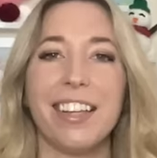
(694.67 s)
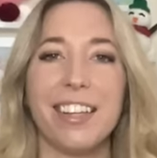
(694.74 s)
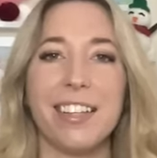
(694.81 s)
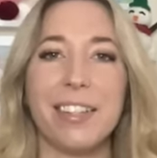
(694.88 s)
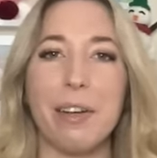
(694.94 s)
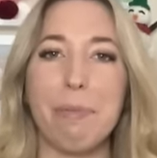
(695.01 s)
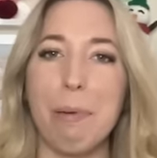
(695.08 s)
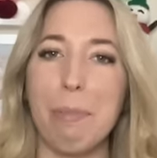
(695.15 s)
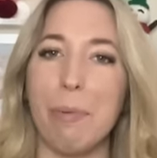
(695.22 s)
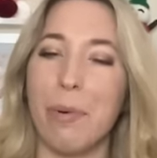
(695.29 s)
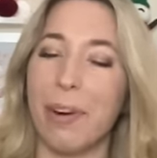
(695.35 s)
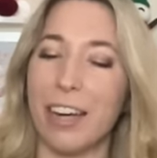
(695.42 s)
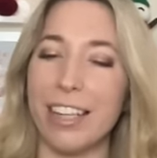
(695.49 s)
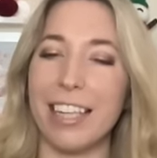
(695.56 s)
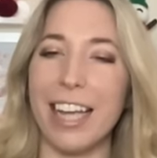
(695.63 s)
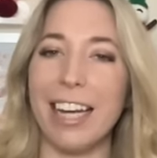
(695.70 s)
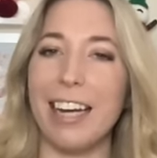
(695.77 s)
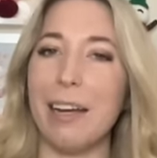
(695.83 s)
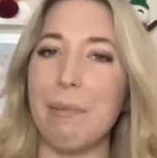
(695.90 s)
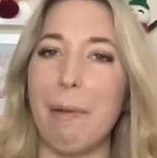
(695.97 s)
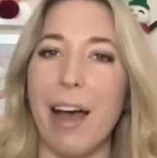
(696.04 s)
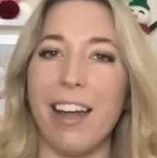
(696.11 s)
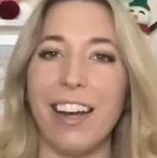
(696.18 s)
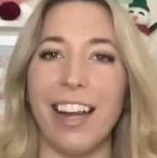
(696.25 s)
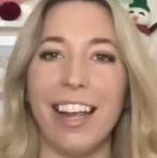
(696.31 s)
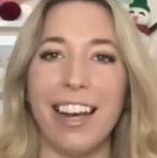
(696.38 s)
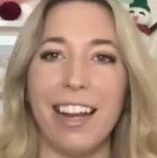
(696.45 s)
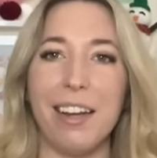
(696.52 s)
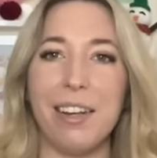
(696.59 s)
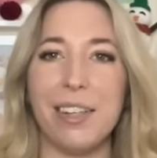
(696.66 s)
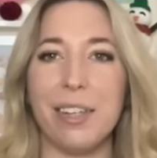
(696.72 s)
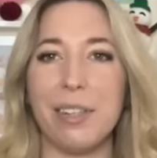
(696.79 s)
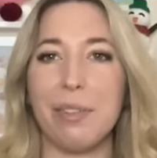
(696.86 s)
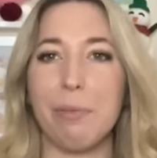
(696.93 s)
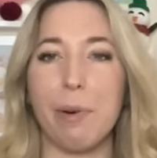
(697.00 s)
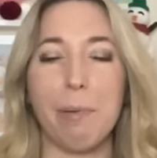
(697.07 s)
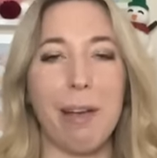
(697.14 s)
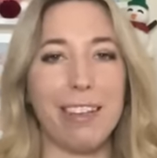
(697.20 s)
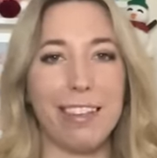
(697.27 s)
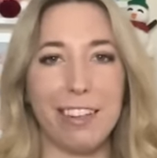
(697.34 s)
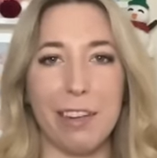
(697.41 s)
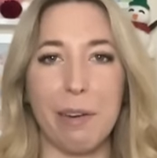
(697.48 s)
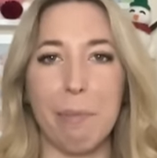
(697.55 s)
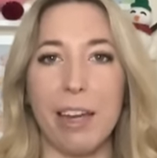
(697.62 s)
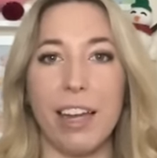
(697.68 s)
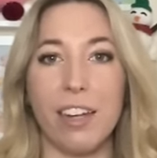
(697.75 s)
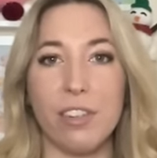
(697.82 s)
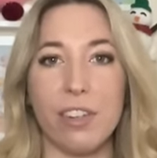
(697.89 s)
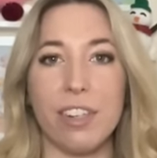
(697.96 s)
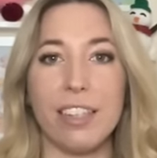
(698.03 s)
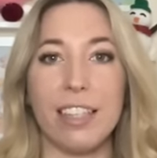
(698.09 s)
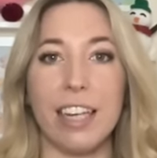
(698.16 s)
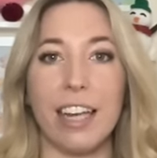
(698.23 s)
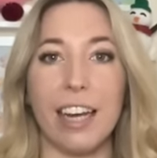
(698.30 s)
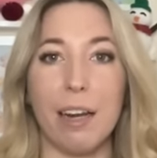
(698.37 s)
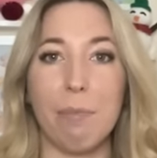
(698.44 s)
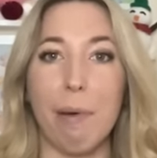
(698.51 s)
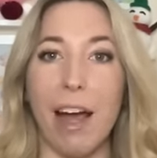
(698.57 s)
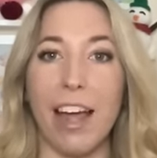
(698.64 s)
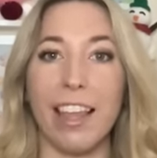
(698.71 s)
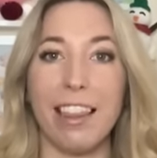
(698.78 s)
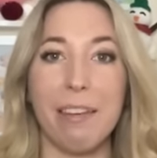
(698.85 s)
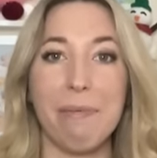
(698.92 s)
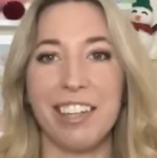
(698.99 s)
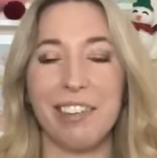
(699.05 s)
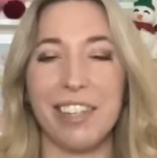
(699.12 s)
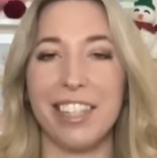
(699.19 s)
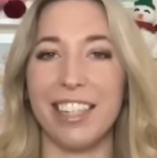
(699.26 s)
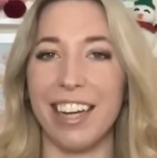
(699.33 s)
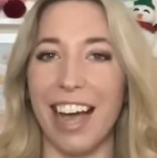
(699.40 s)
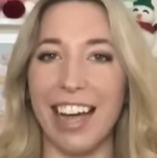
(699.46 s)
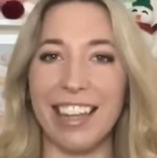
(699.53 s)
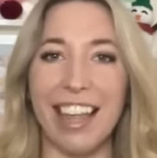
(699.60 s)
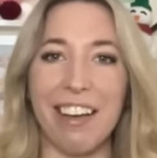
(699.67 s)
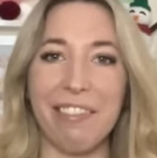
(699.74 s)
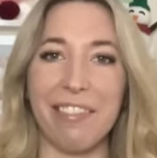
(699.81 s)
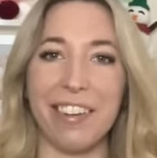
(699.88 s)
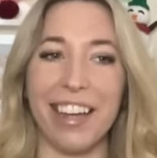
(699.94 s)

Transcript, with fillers: So people were excited about it and just were messaging me interested in buying them, which I love.